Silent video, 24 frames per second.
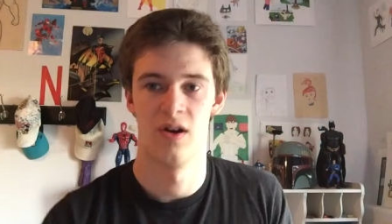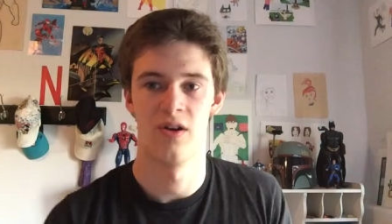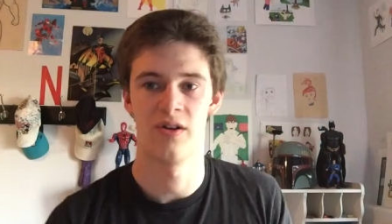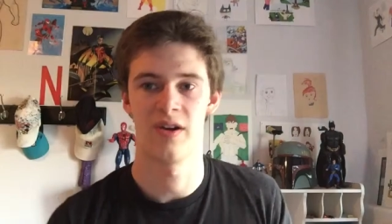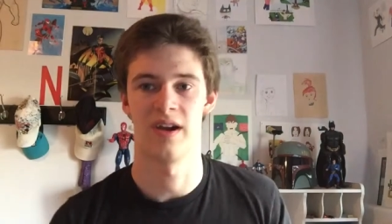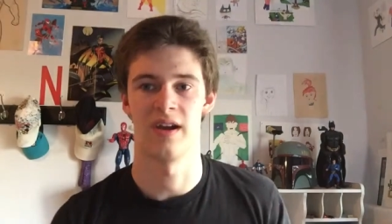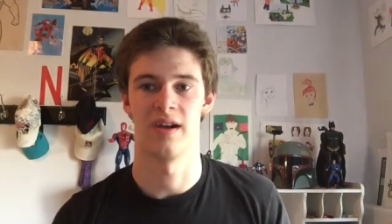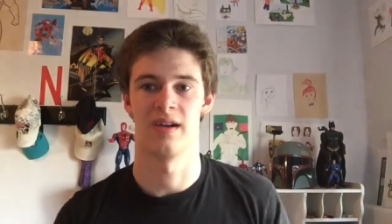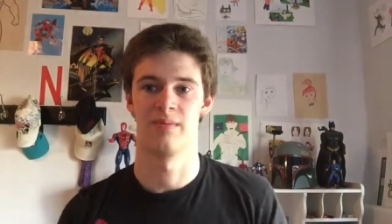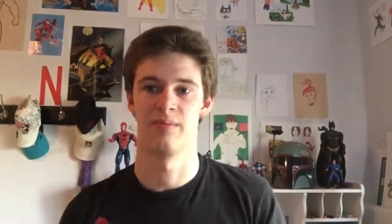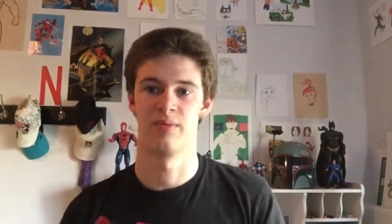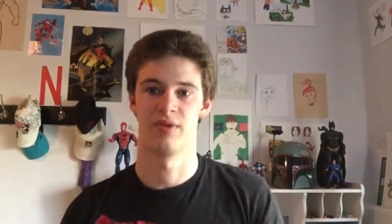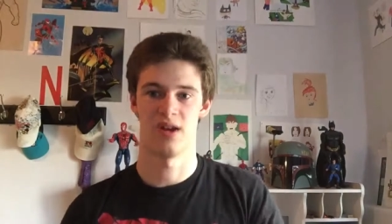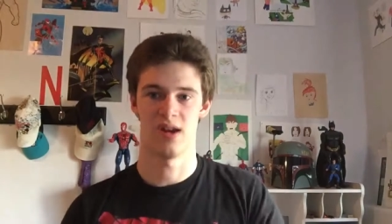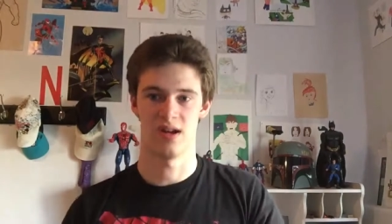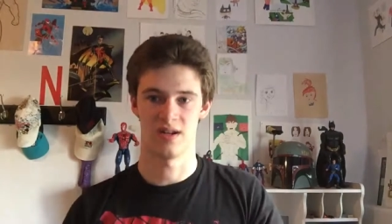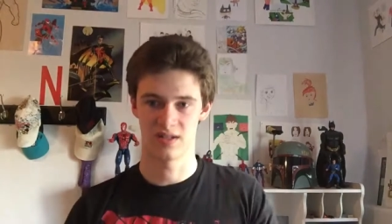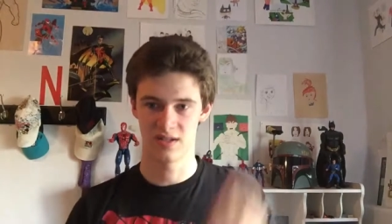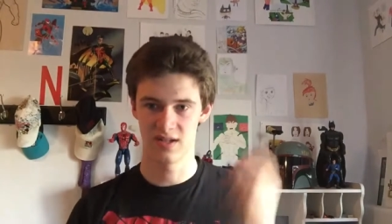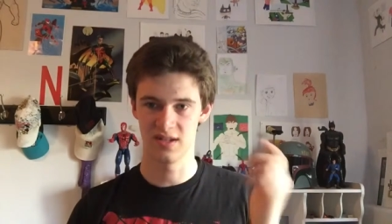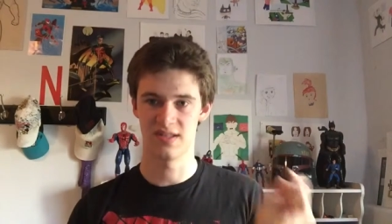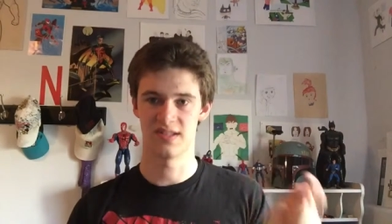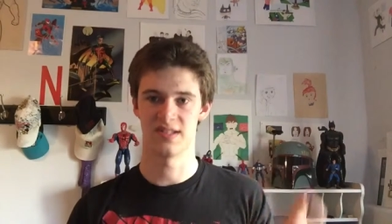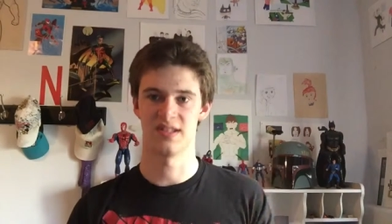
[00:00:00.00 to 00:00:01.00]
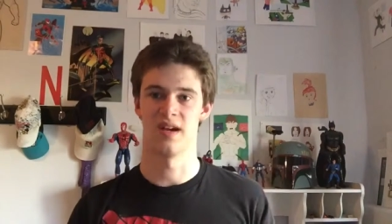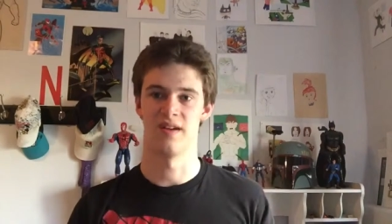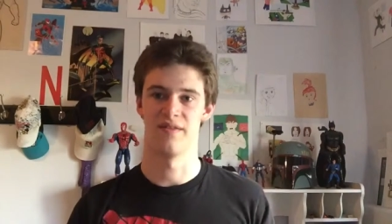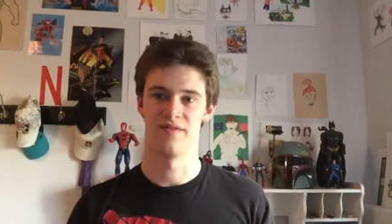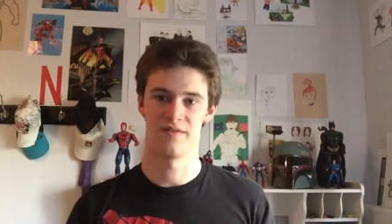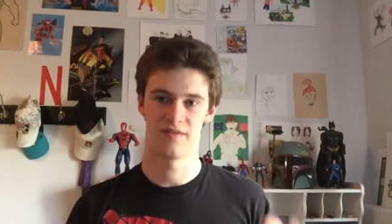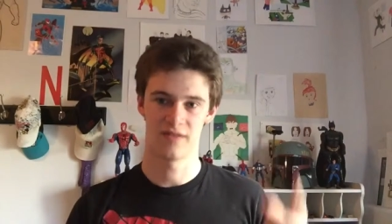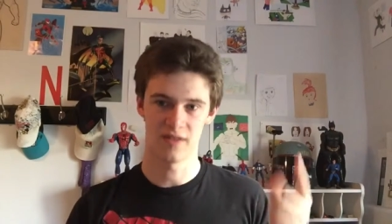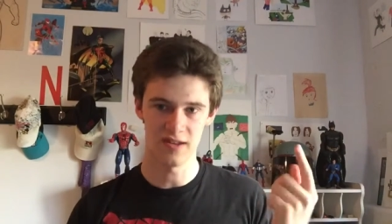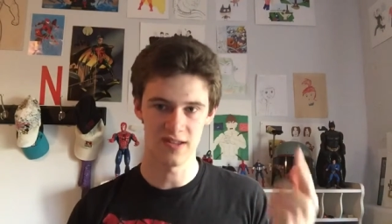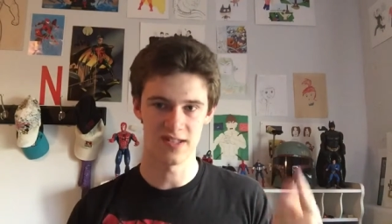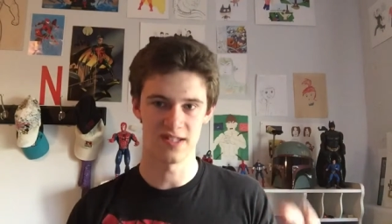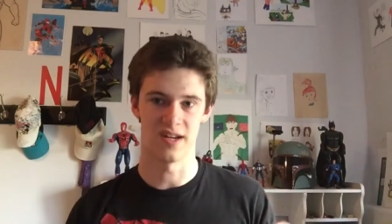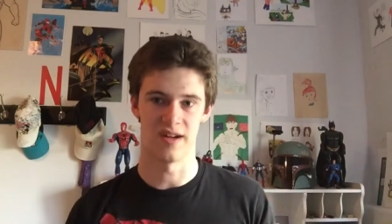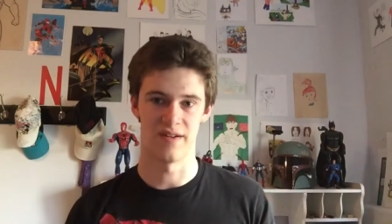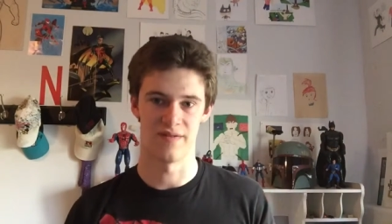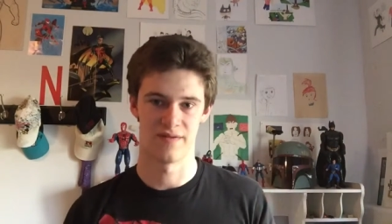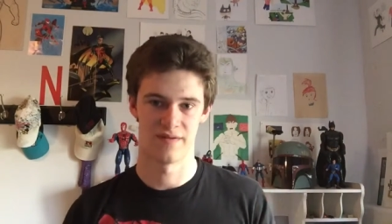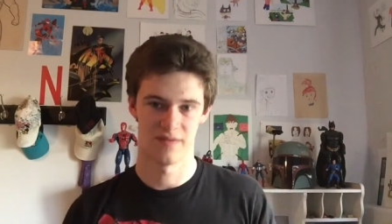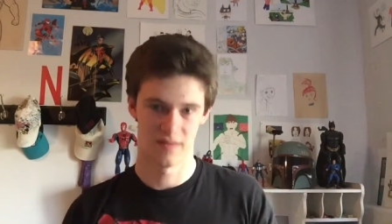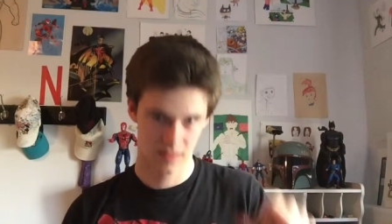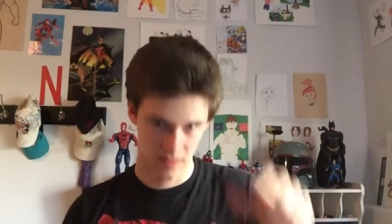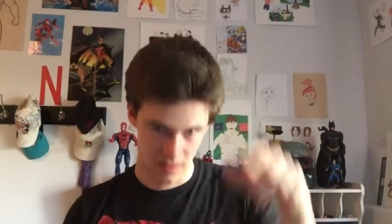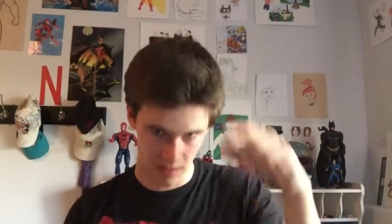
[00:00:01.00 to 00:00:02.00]
Okay, but on good stuff. Good
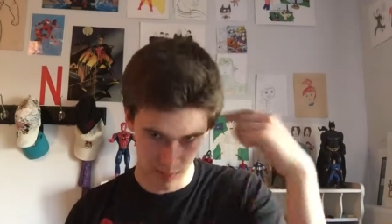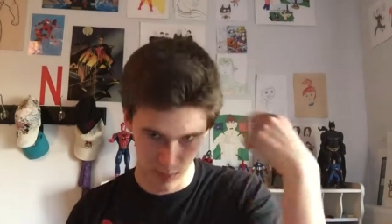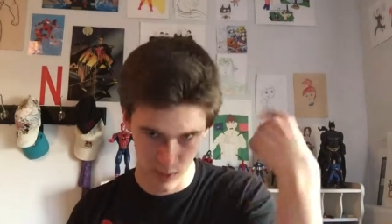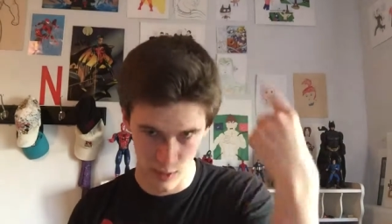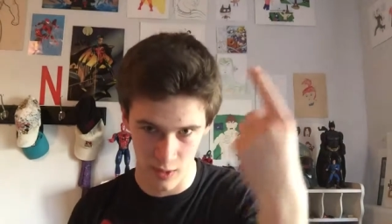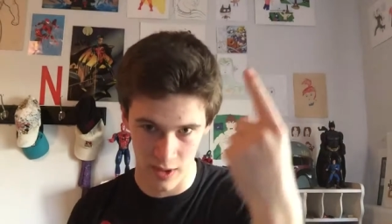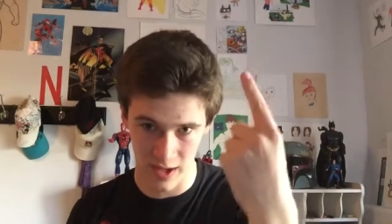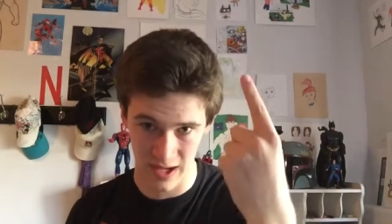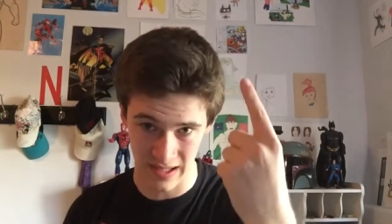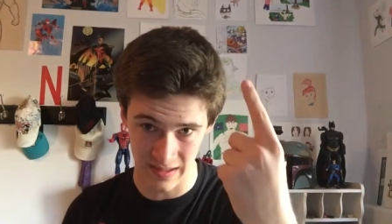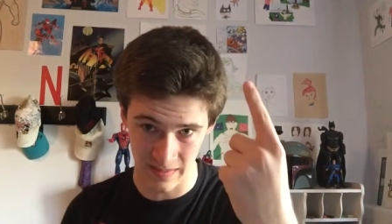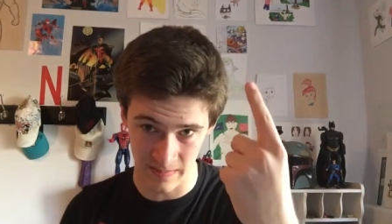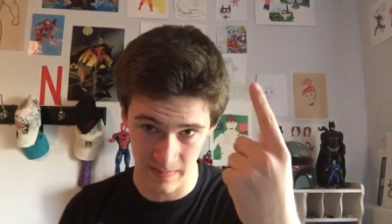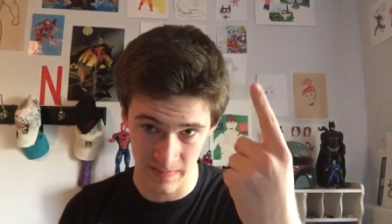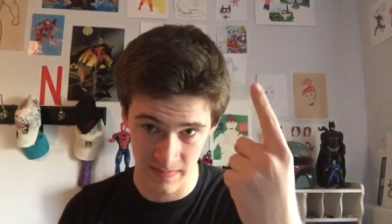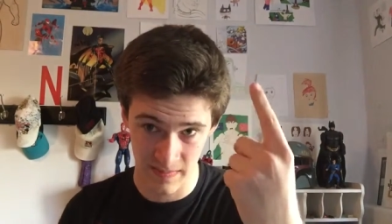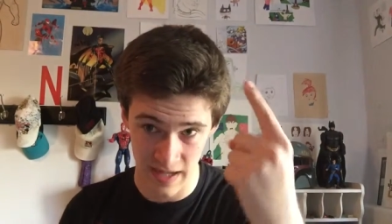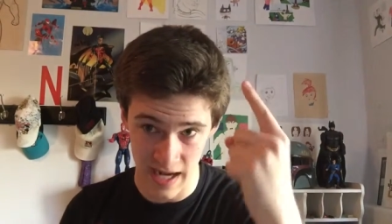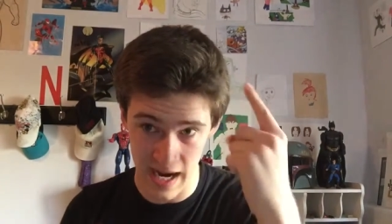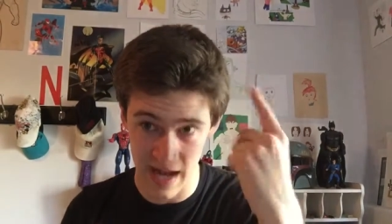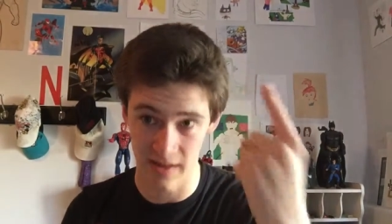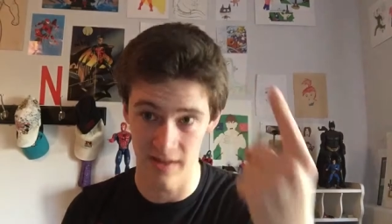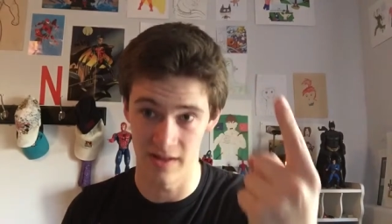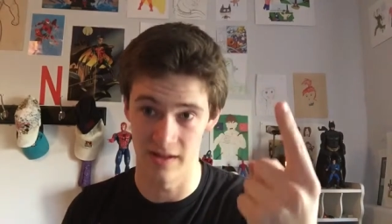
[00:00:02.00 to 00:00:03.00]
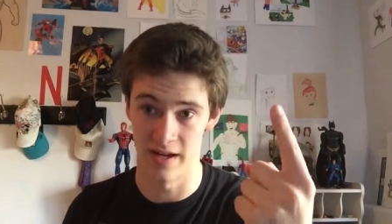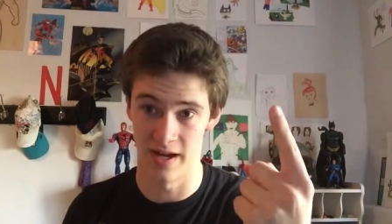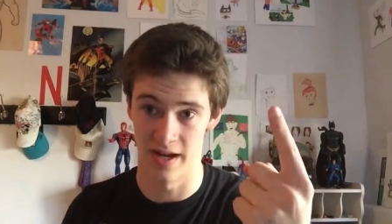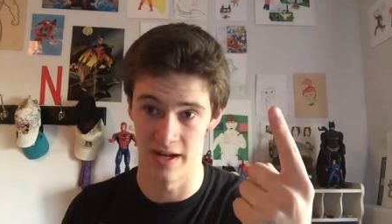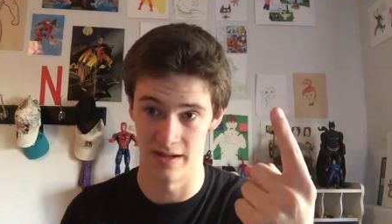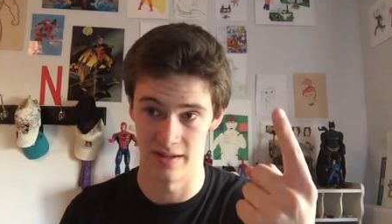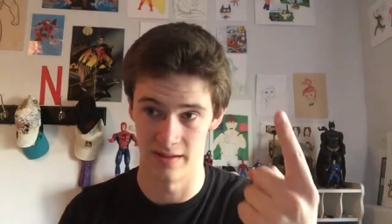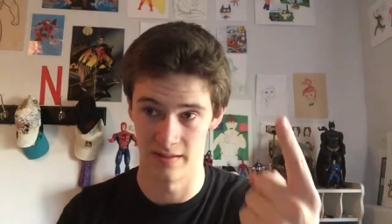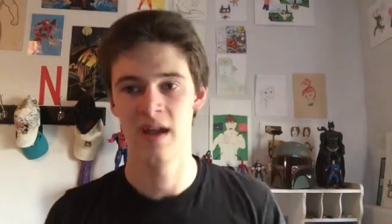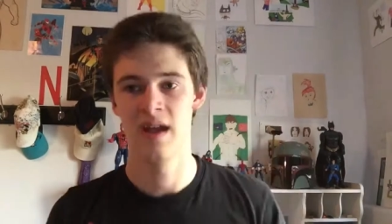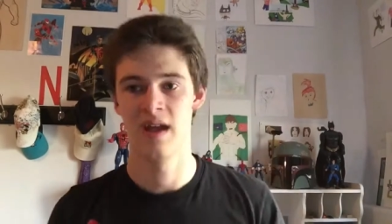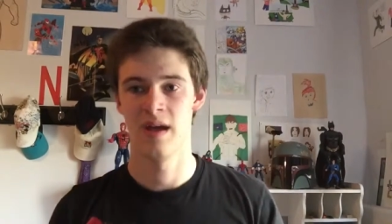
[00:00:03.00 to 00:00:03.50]
stuff. Number 1, Al-Anon.